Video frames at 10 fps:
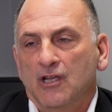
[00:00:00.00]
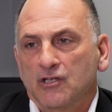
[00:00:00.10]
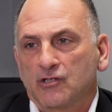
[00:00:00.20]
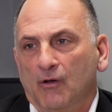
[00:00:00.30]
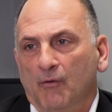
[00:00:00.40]

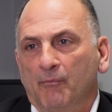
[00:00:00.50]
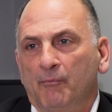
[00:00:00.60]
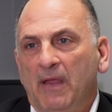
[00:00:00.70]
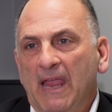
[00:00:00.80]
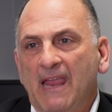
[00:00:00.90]
So,
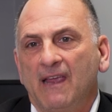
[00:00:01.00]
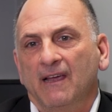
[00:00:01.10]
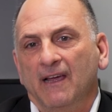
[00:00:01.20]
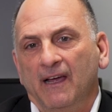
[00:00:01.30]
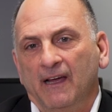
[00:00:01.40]

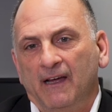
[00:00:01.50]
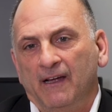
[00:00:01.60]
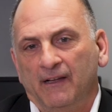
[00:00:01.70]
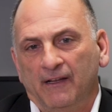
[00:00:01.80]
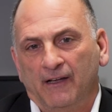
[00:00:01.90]
being
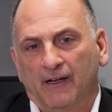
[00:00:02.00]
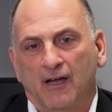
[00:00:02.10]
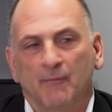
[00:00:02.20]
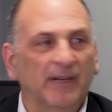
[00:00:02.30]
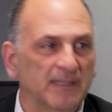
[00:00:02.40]
a
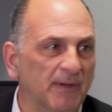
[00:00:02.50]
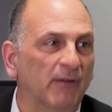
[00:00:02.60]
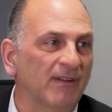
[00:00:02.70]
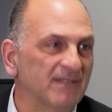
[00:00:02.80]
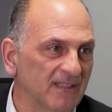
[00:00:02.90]
company that's been
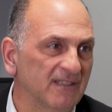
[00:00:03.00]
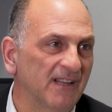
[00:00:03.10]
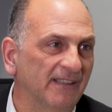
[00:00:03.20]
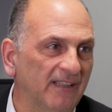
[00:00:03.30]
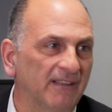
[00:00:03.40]
around since
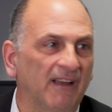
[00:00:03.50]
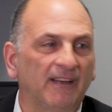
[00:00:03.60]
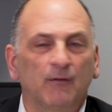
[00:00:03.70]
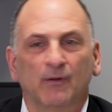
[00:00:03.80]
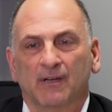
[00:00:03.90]

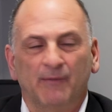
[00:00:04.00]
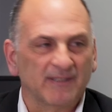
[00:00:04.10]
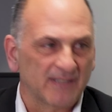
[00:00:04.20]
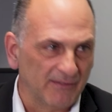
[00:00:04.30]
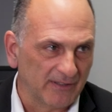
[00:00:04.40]
1990 with
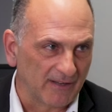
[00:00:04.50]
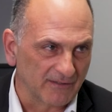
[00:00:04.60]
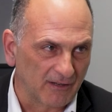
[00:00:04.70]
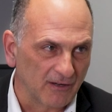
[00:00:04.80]
about 7,000